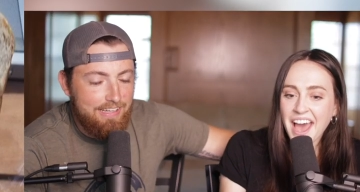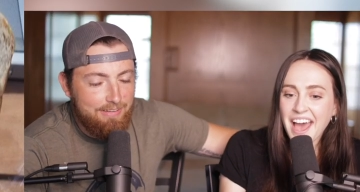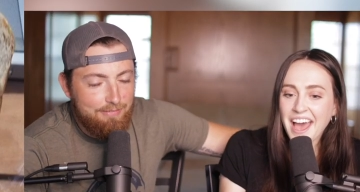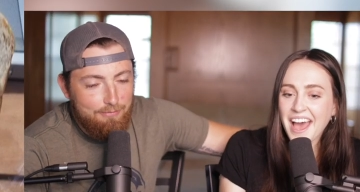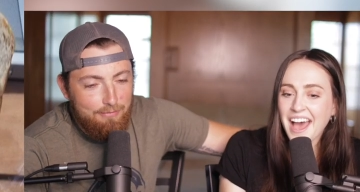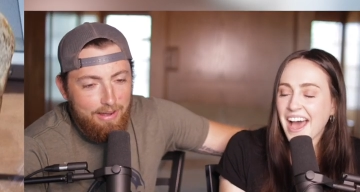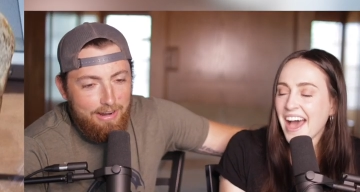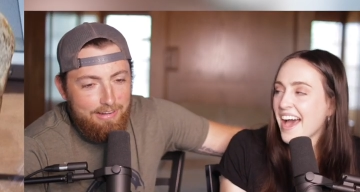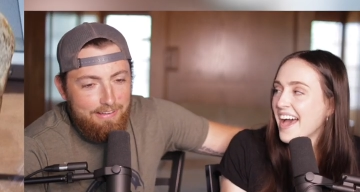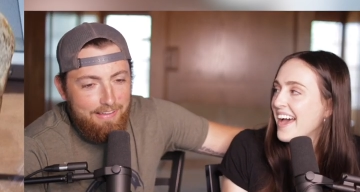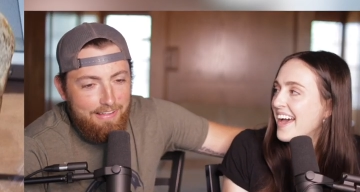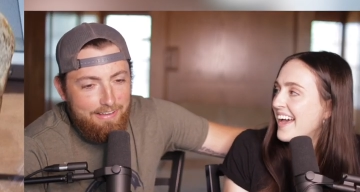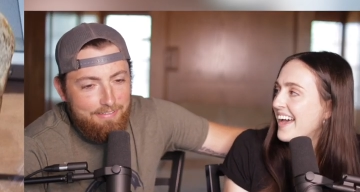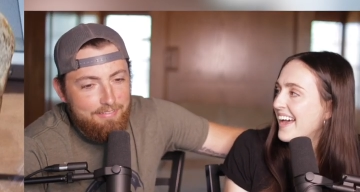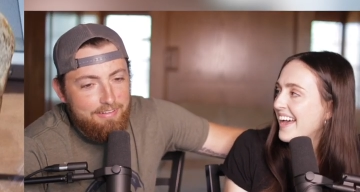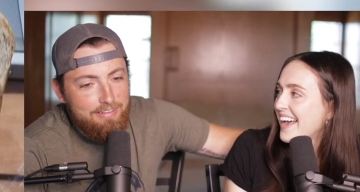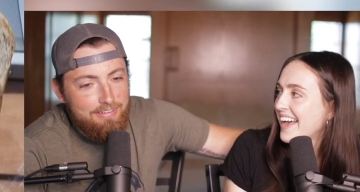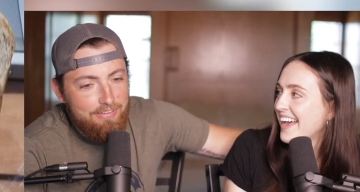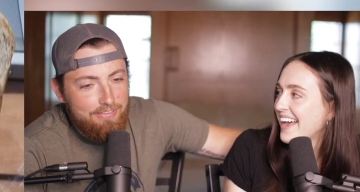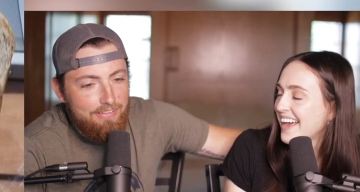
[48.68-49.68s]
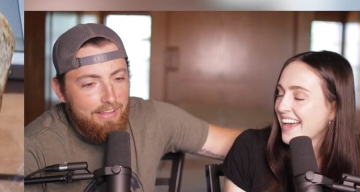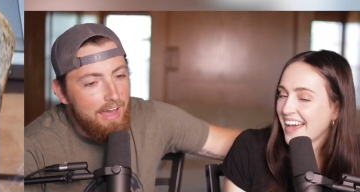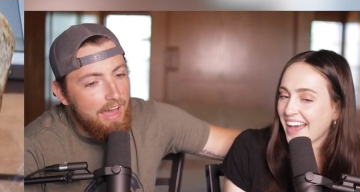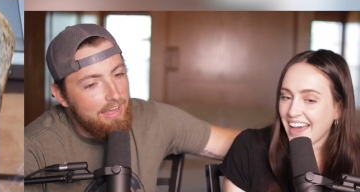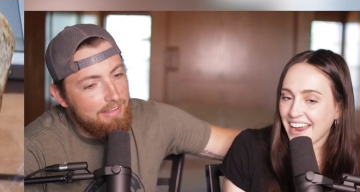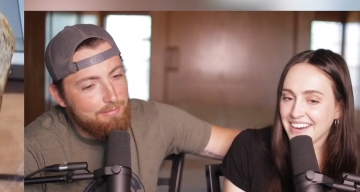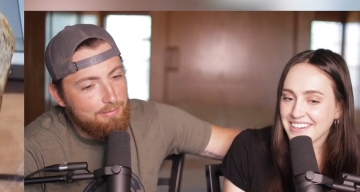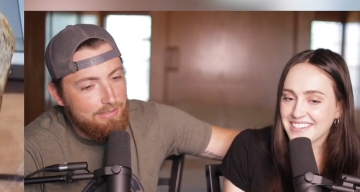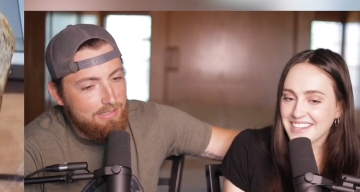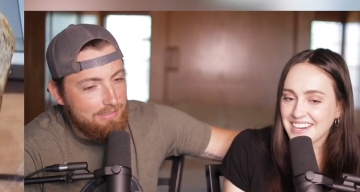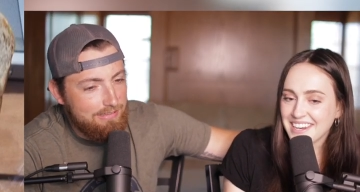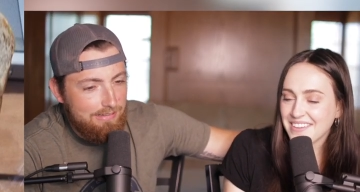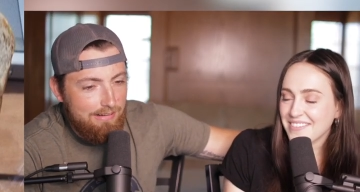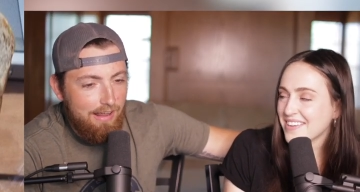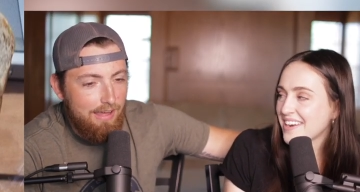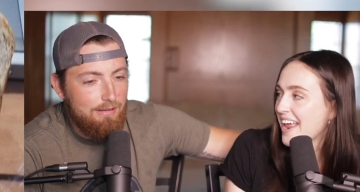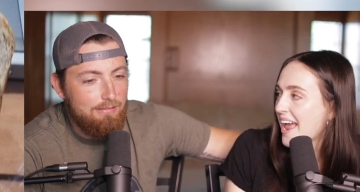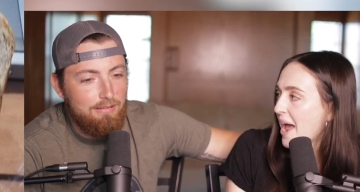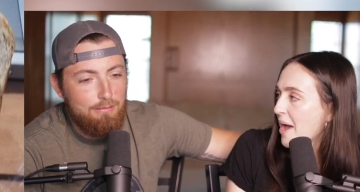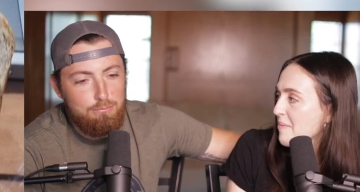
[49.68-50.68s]
Speaker 1: like, why do they even do that? How I mean,
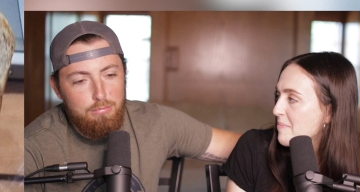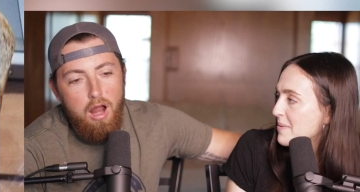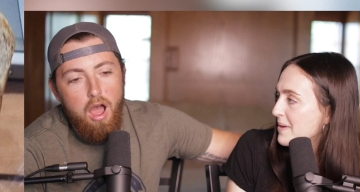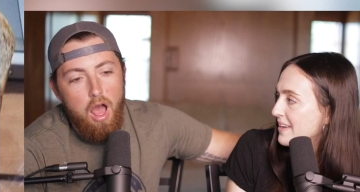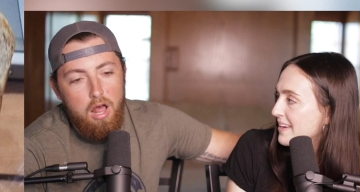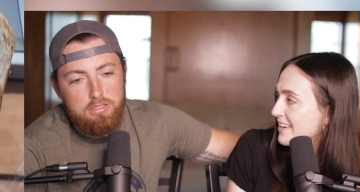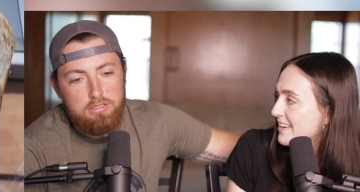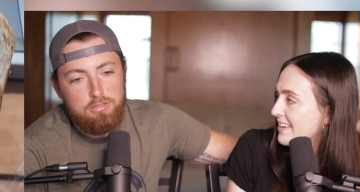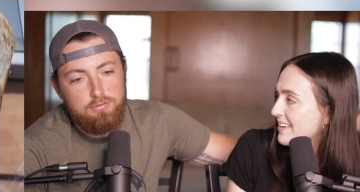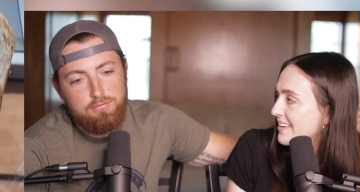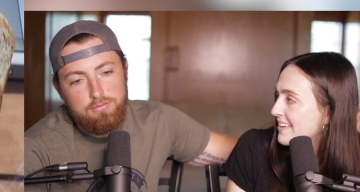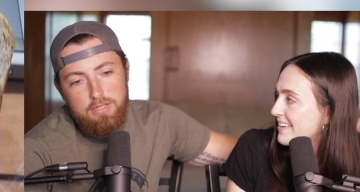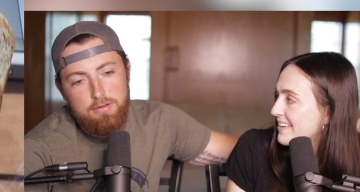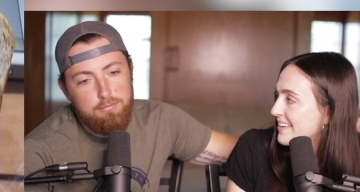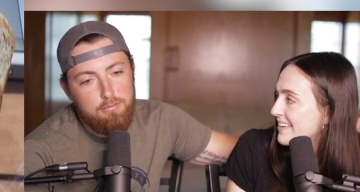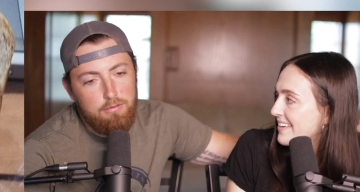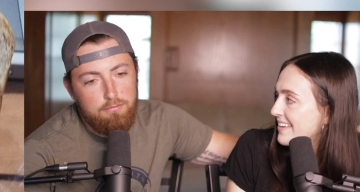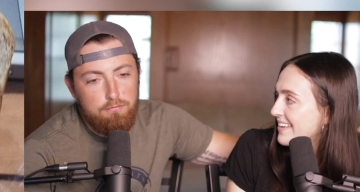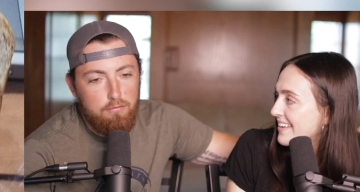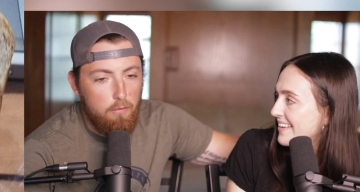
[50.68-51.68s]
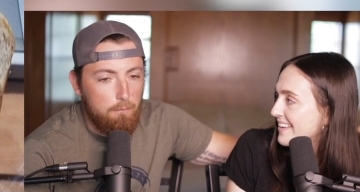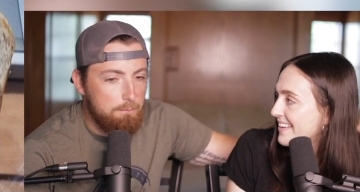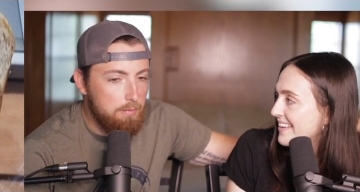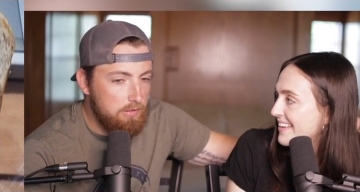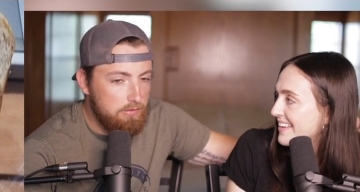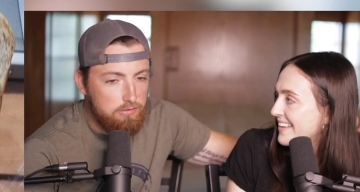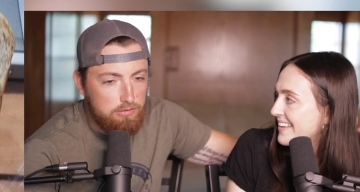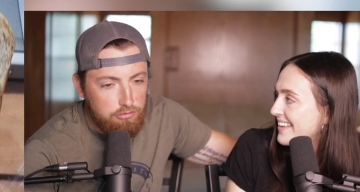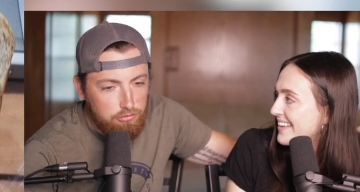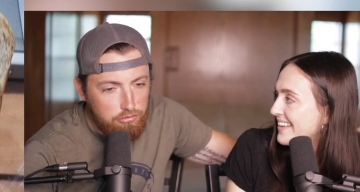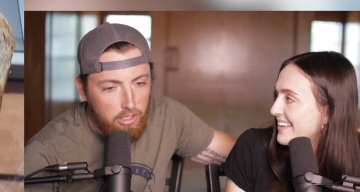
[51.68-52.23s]
like, bro, just give them the full piece of